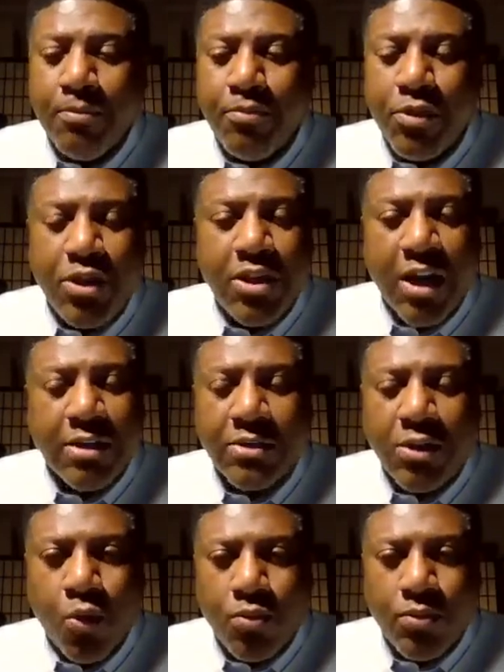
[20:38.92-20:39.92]

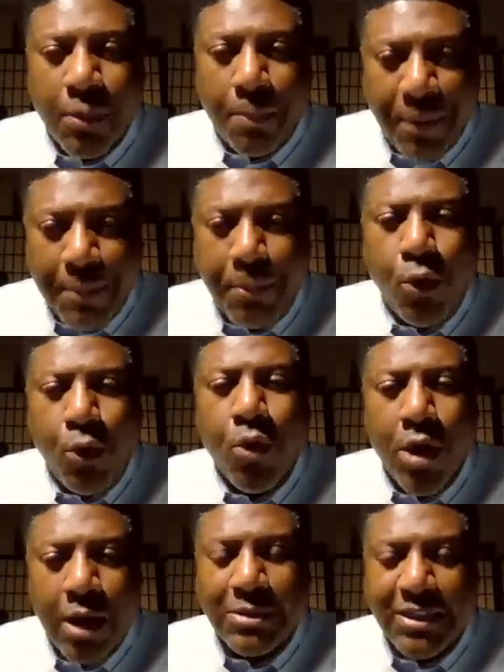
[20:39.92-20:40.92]
the people who
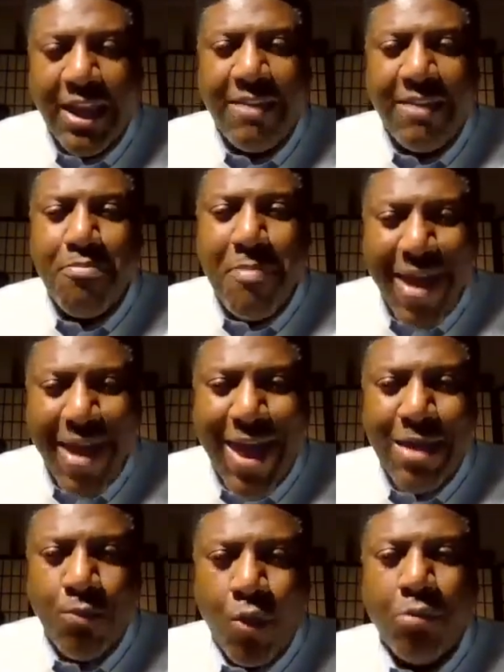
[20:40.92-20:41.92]
were upset and
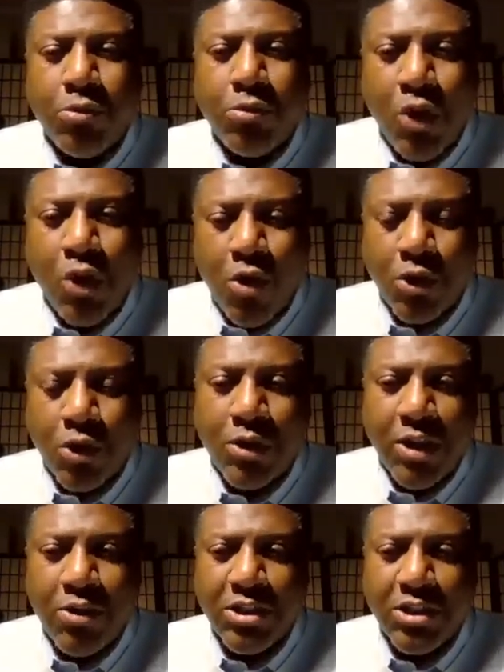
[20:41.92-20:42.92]
mad what was going on
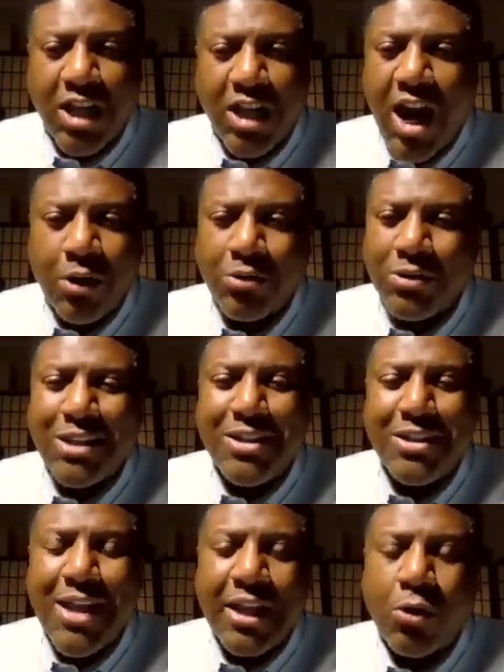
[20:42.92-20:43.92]
here in Chicago, they
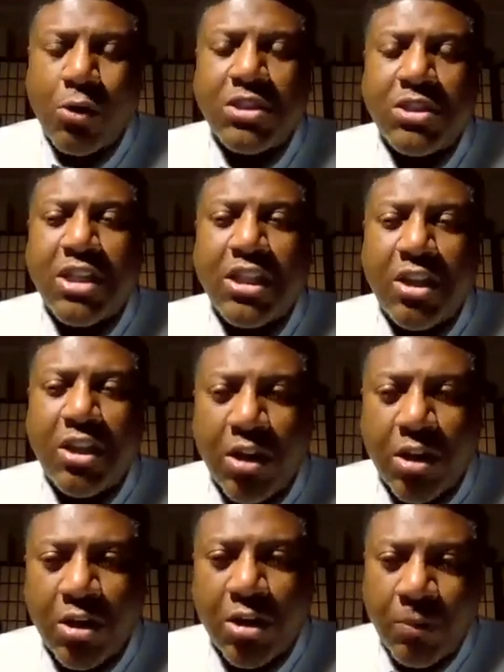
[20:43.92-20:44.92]
did not go to City
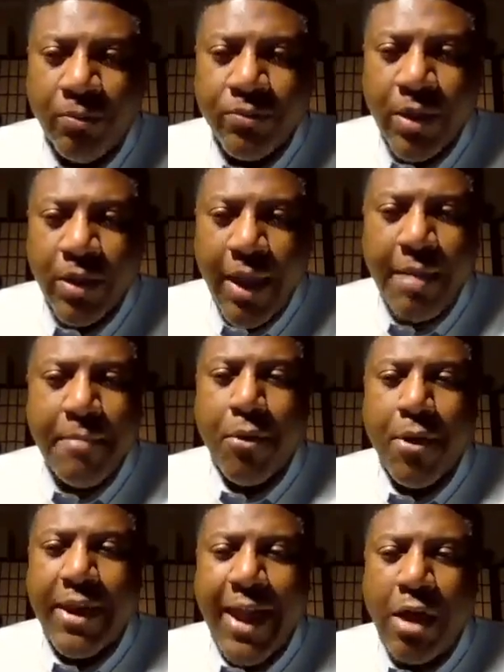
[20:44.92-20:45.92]
Hall and
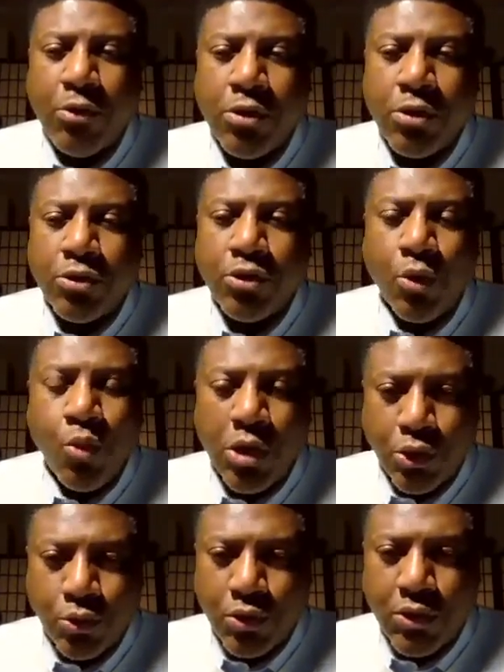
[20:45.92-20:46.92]
break out the windows.